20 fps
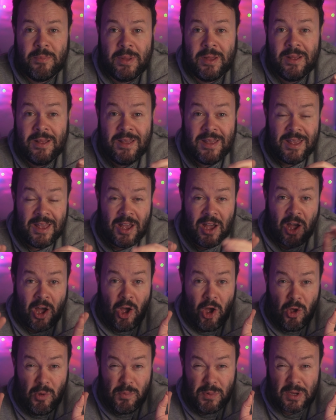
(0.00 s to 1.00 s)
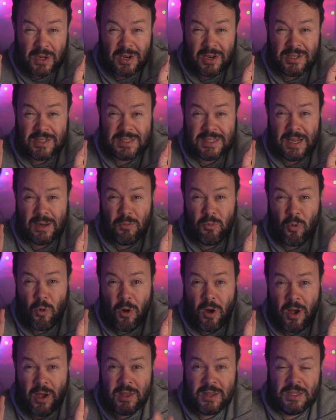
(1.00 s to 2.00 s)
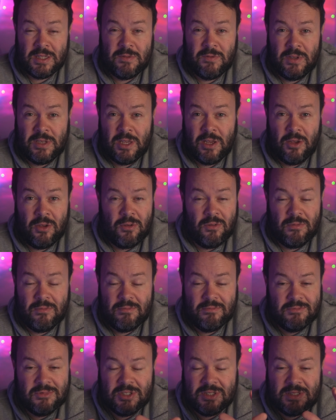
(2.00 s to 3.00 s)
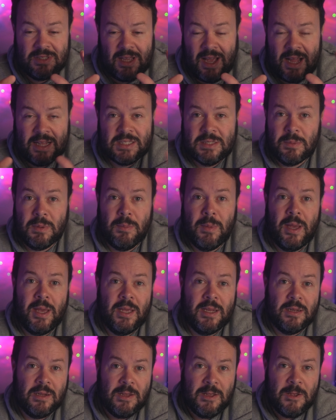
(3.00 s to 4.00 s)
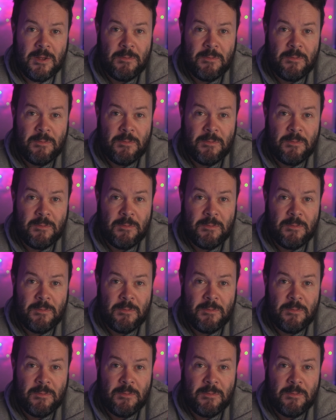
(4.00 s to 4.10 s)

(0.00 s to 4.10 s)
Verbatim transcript: But I hope you can understand why this video just had to be made.